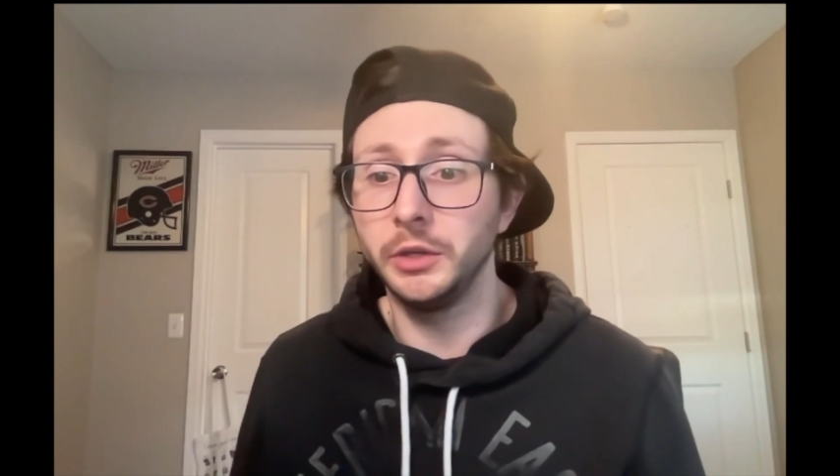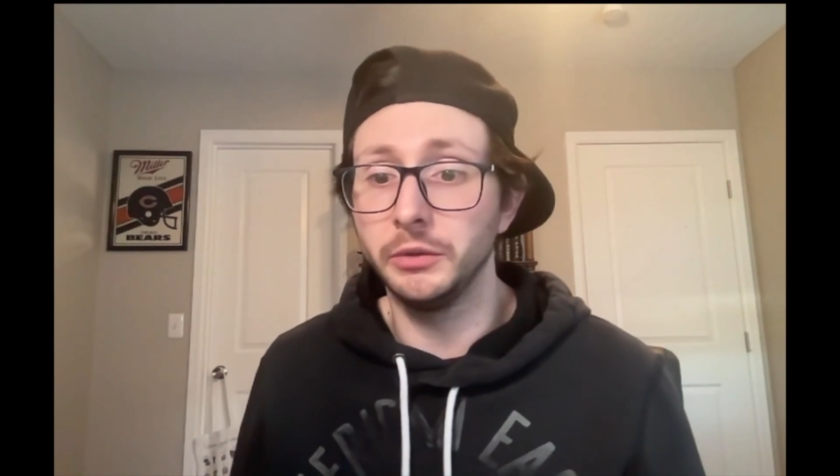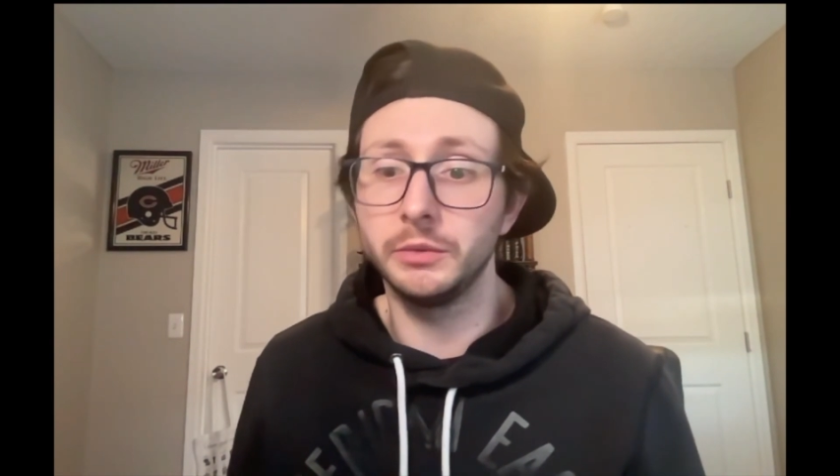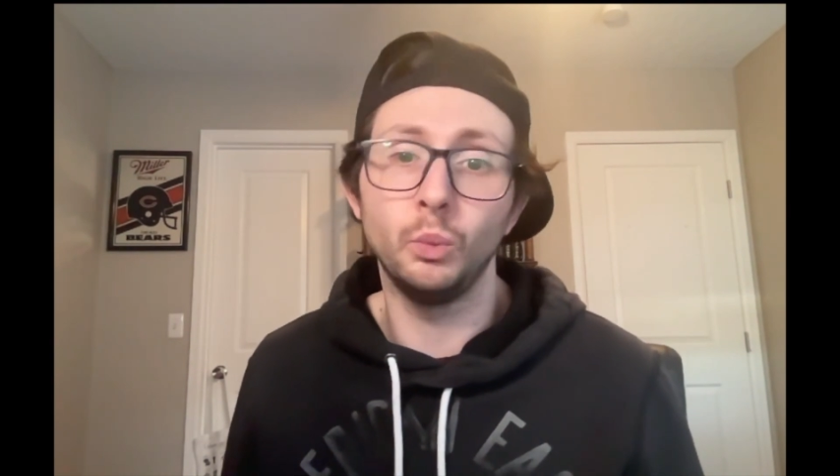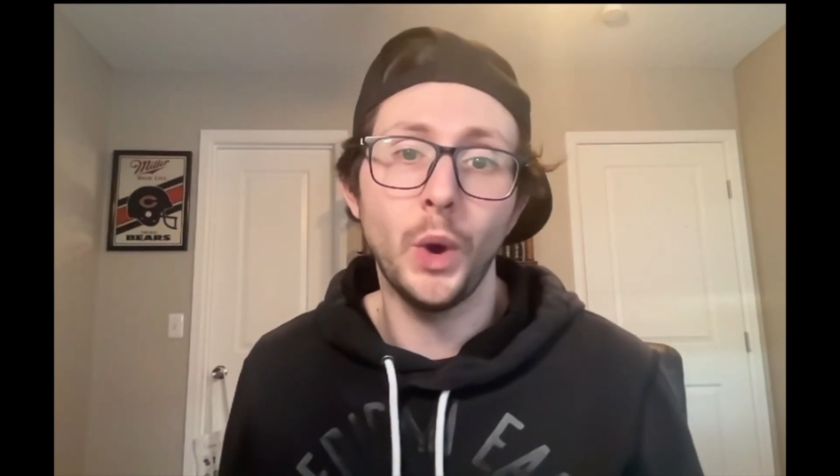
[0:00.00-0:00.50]

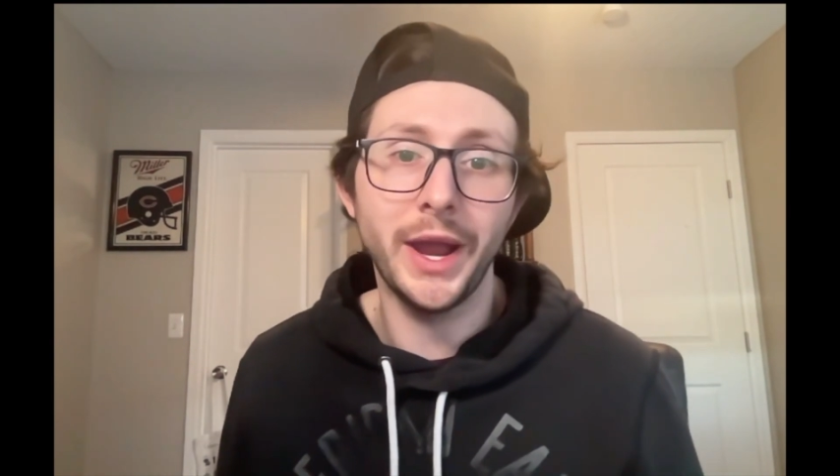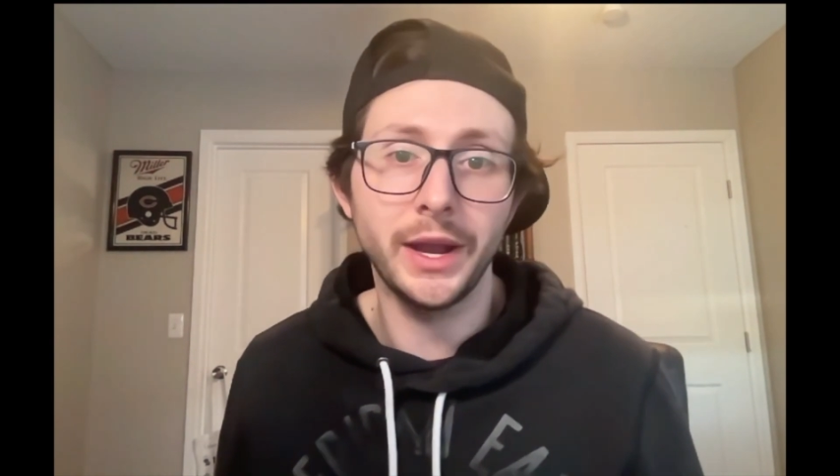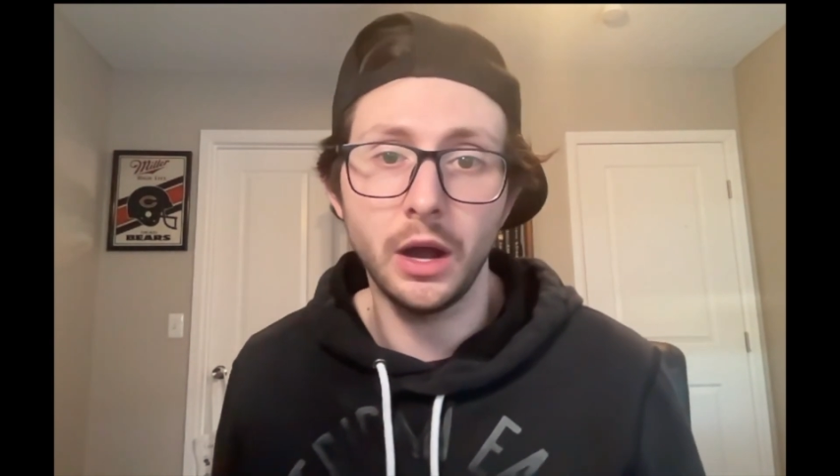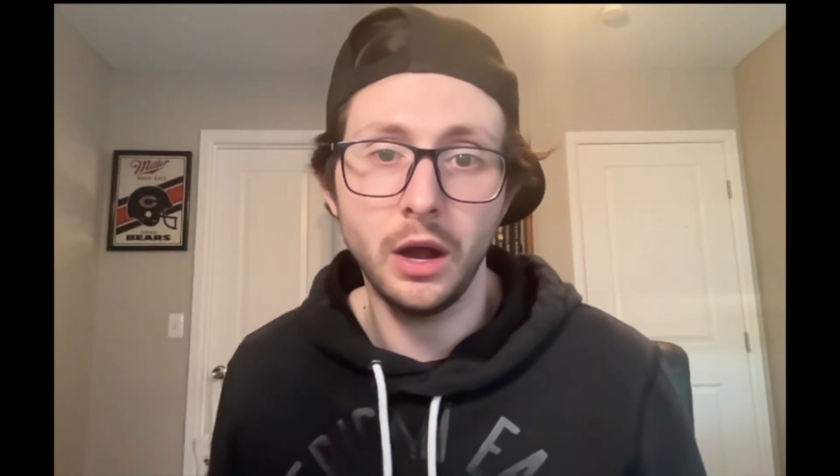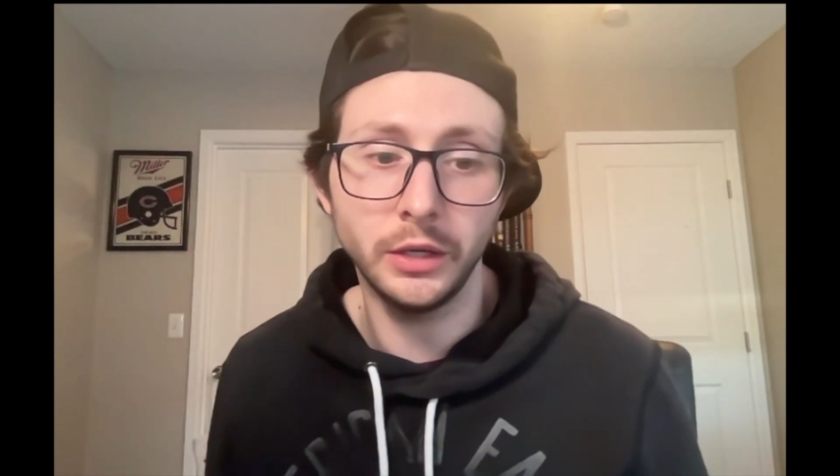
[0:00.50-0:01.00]
some Wayne
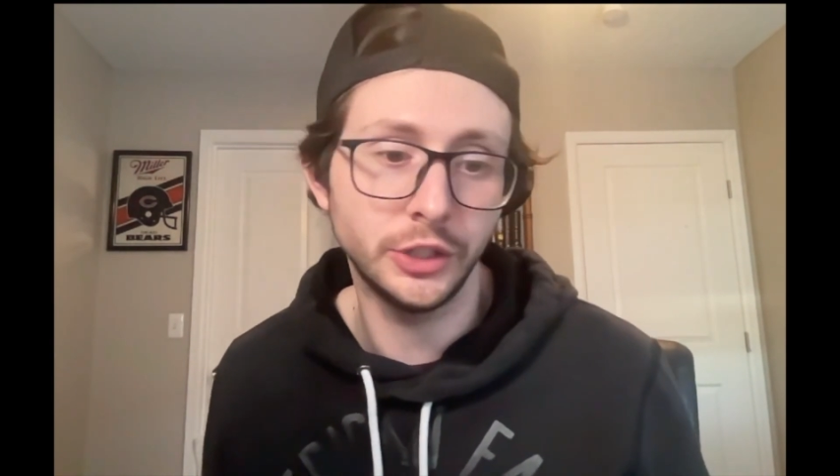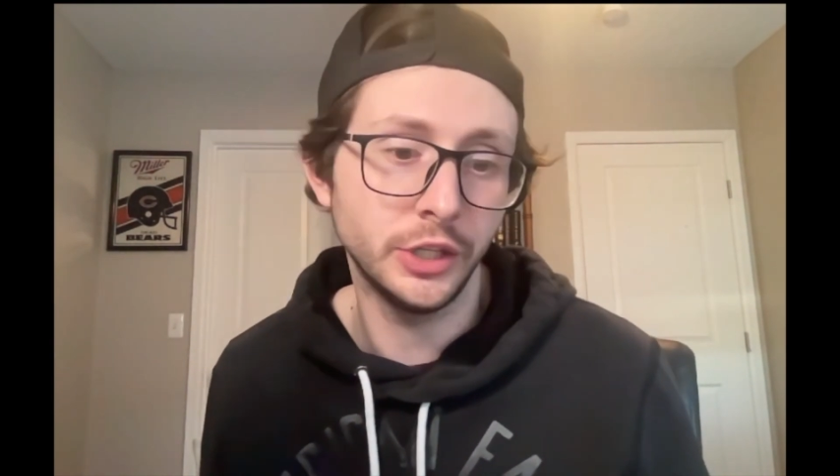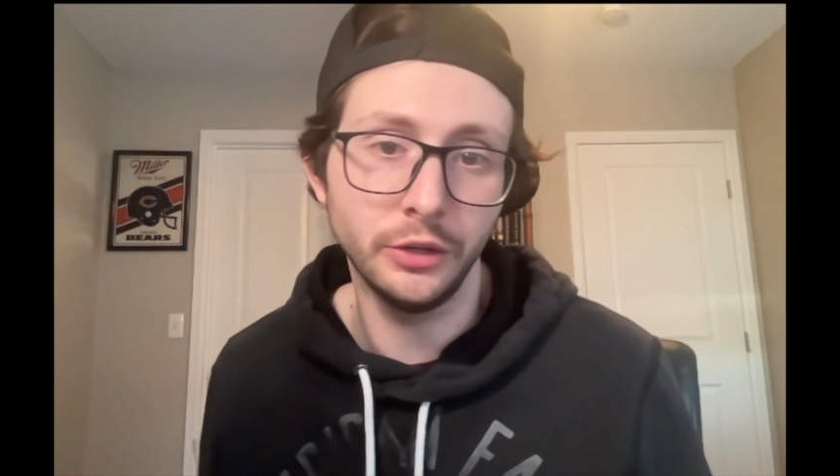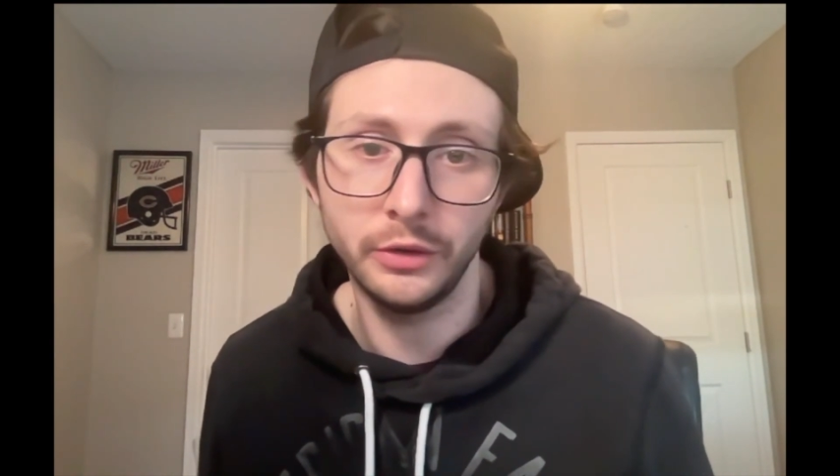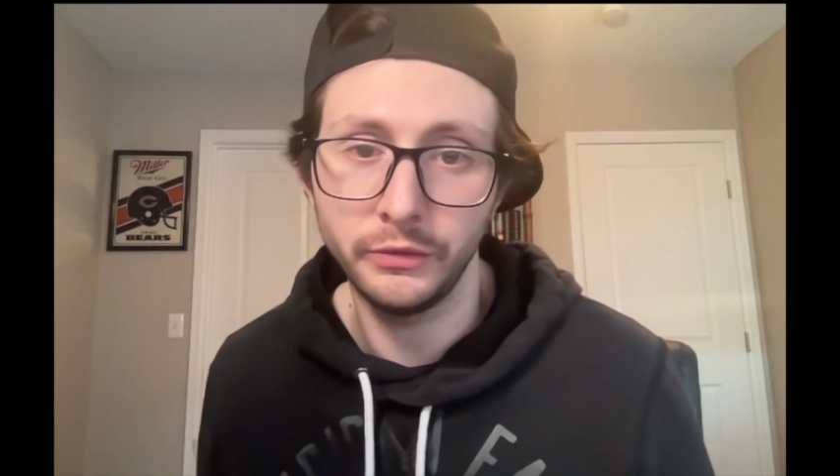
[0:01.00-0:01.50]
Kong shit
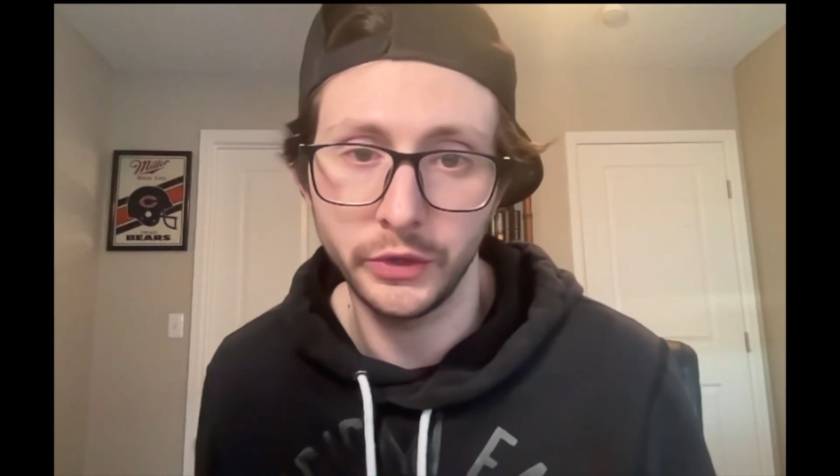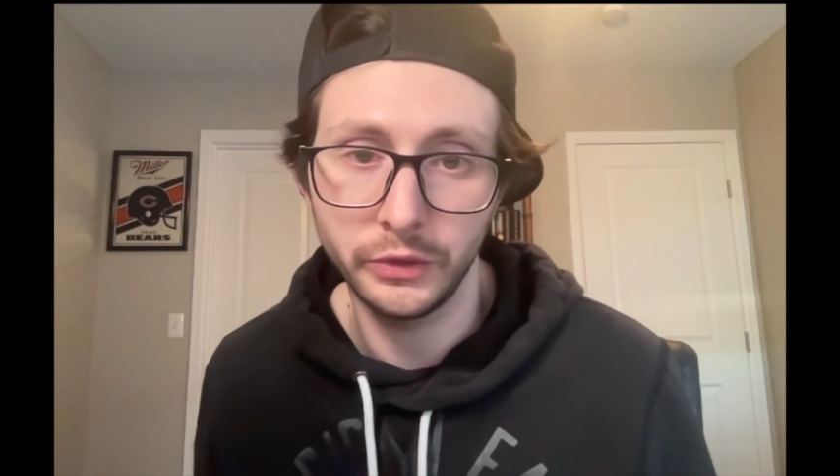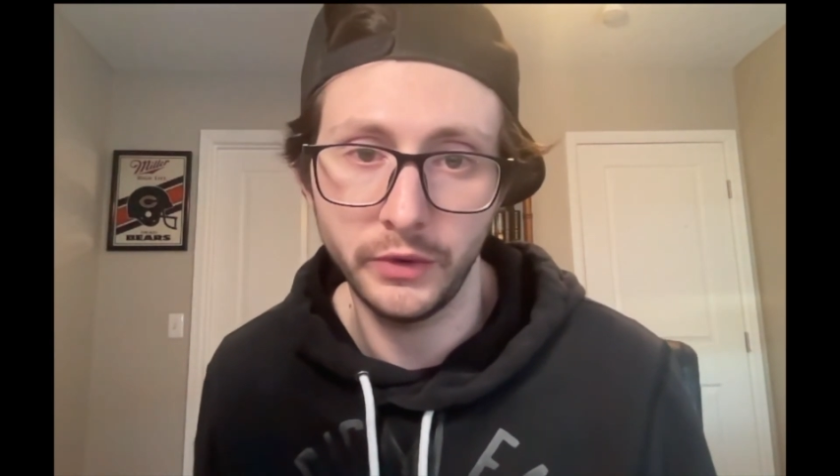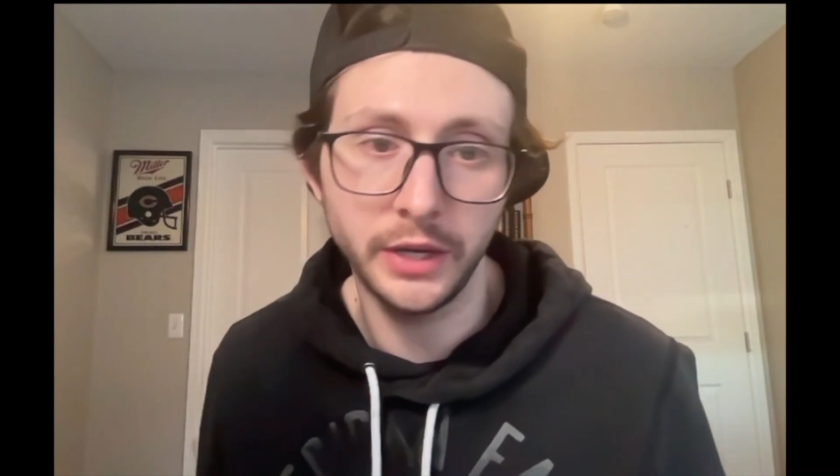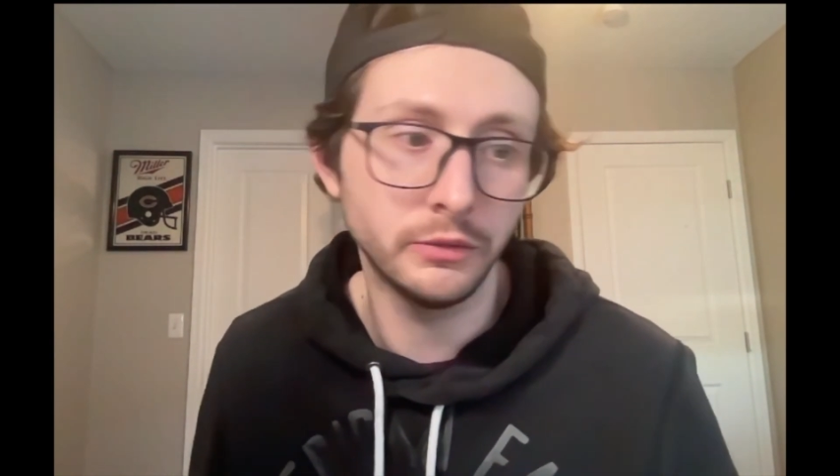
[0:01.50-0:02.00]
in her first
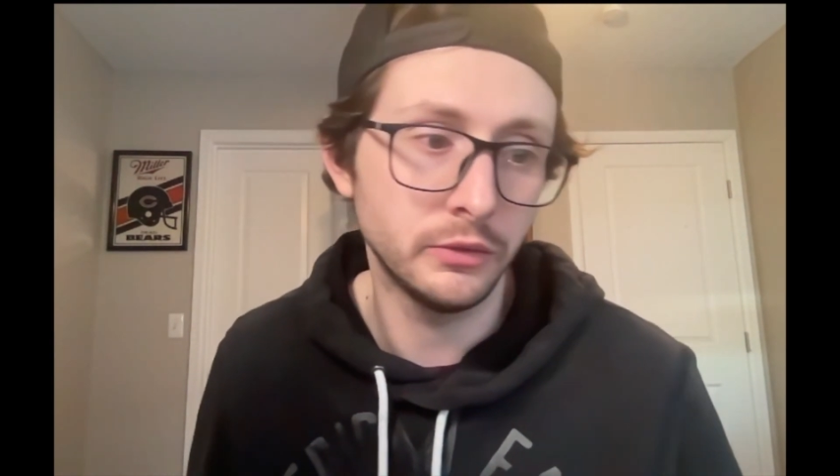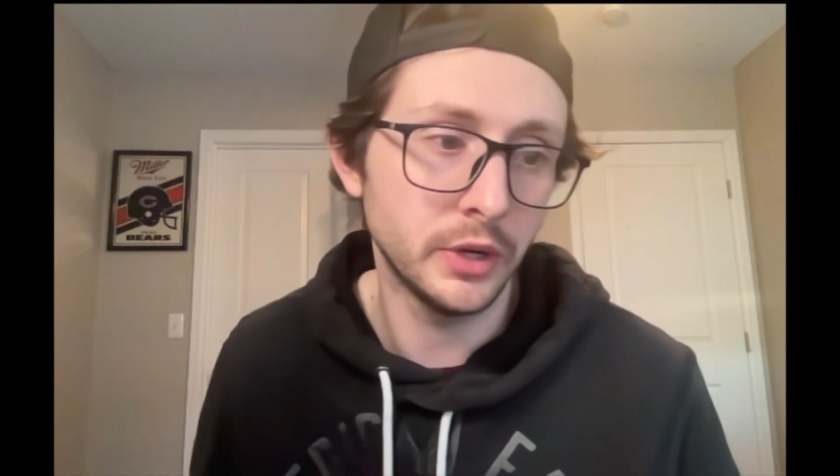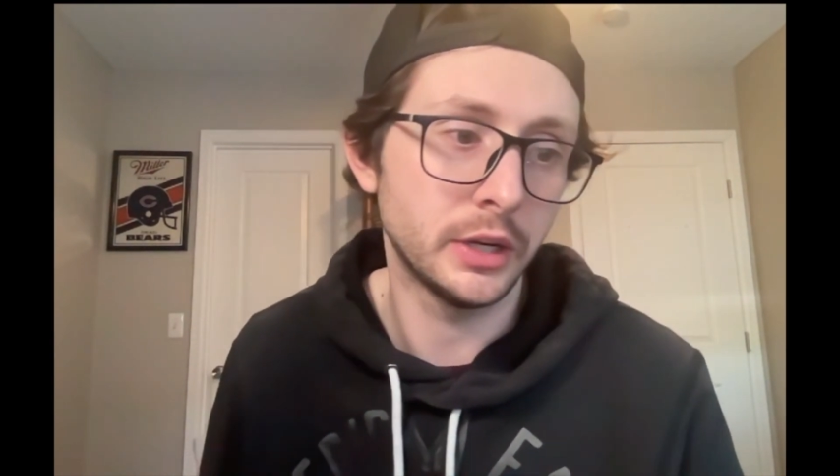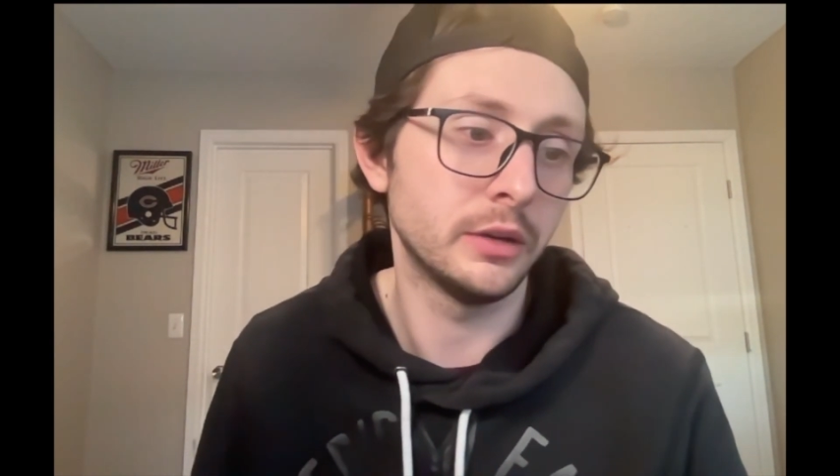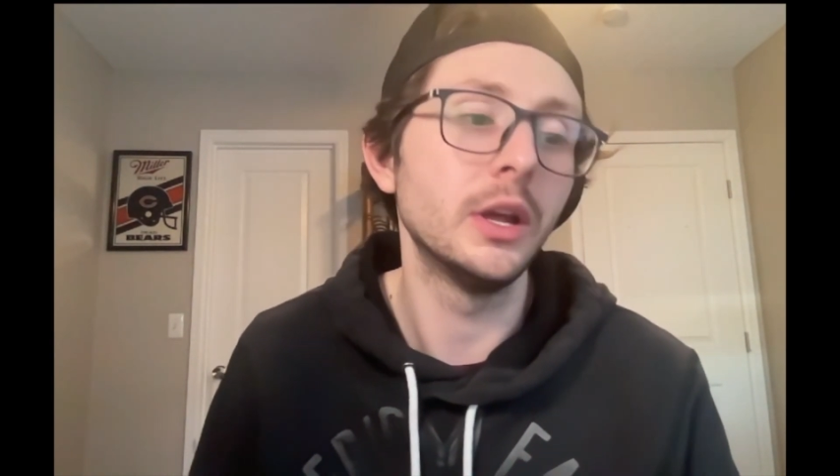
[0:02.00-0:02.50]
fight and
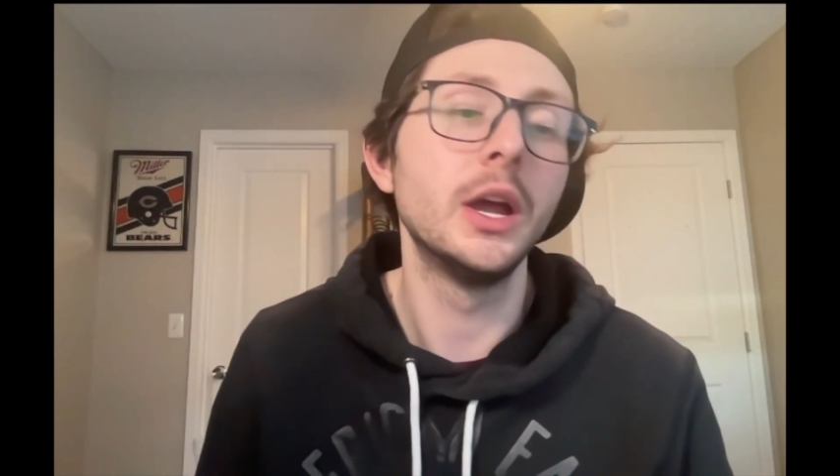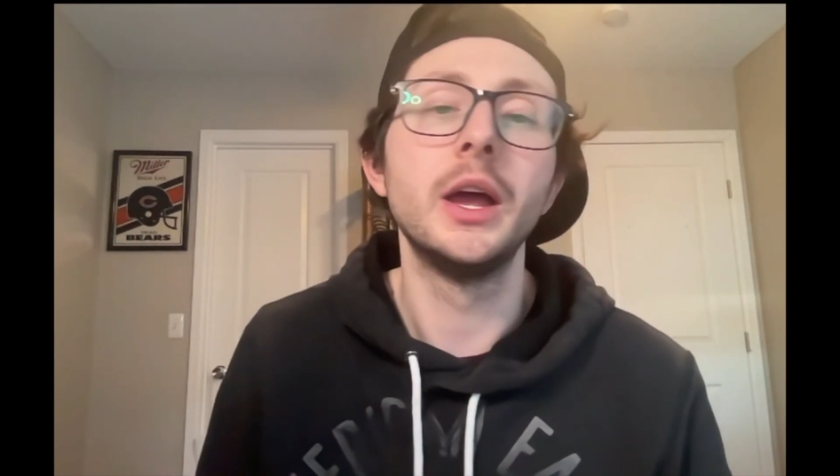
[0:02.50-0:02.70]
fucking